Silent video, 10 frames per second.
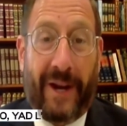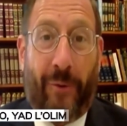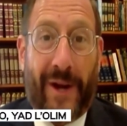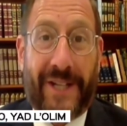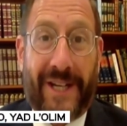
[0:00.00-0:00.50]

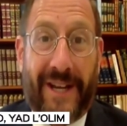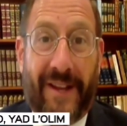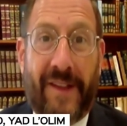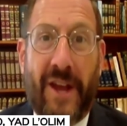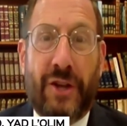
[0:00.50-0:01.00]
The big
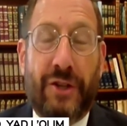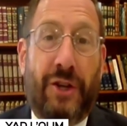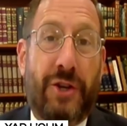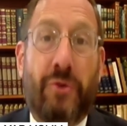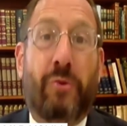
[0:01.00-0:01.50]
question is,
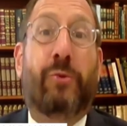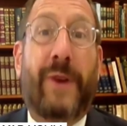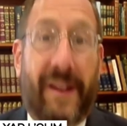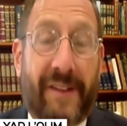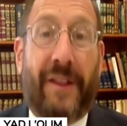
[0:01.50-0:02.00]
do
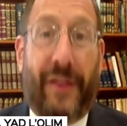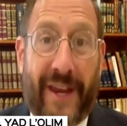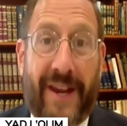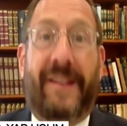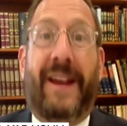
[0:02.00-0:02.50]
you
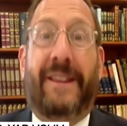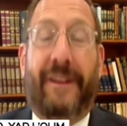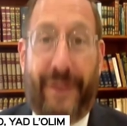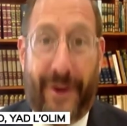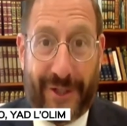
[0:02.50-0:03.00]
risk
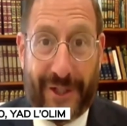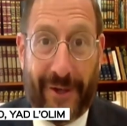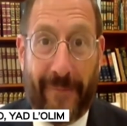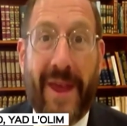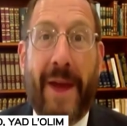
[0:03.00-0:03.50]
things in the
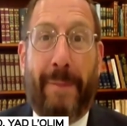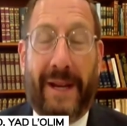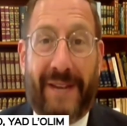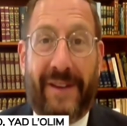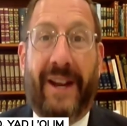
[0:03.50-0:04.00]
future
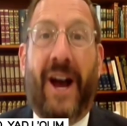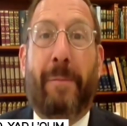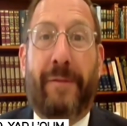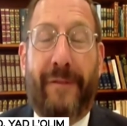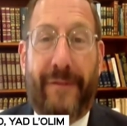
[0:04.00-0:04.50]
by
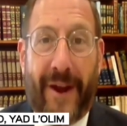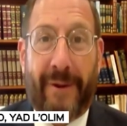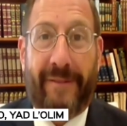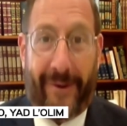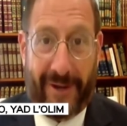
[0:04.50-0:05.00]
giving
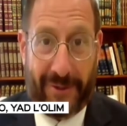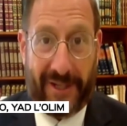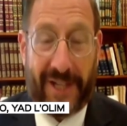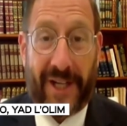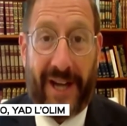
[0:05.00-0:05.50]
up very,
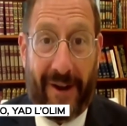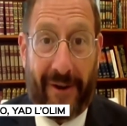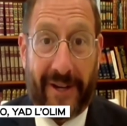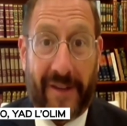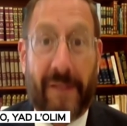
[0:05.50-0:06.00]
very strategic